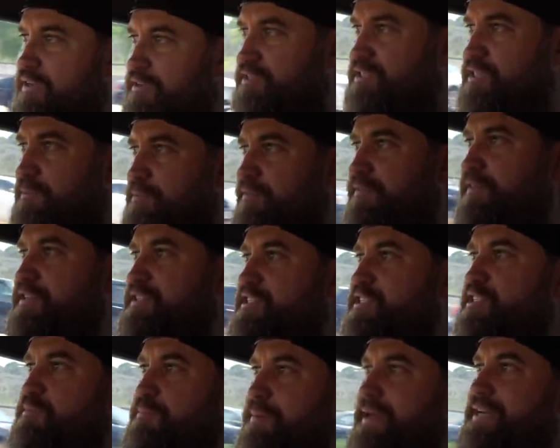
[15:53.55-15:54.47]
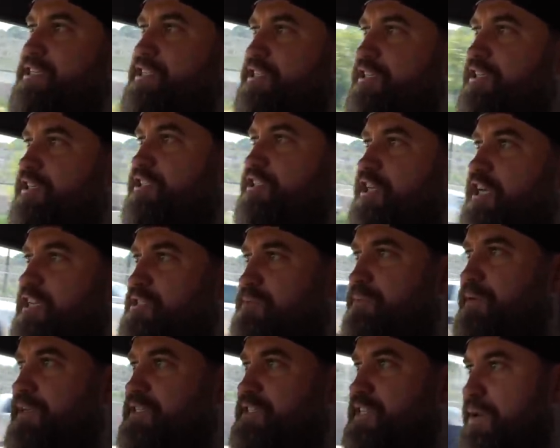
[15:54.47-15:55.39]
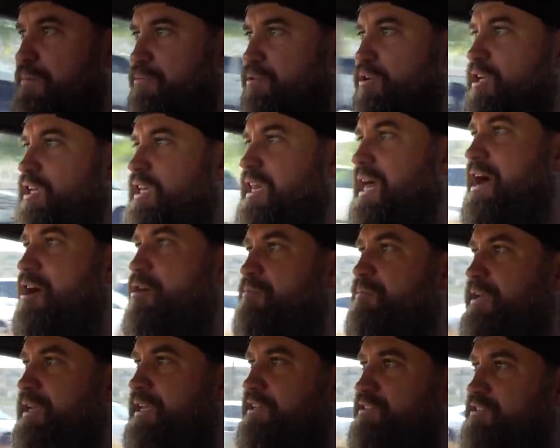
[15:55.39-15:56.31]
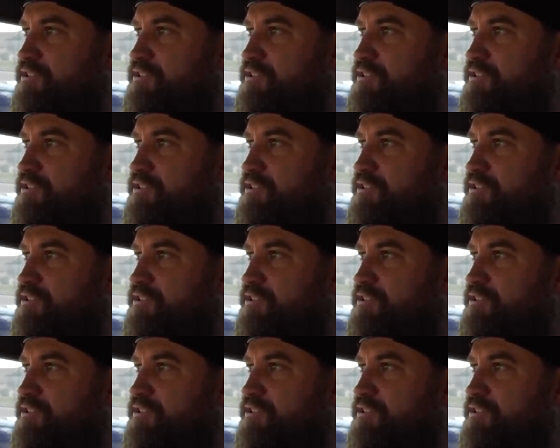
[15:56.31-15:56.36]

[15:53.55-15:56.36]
some of the suspension adjustments that will allow me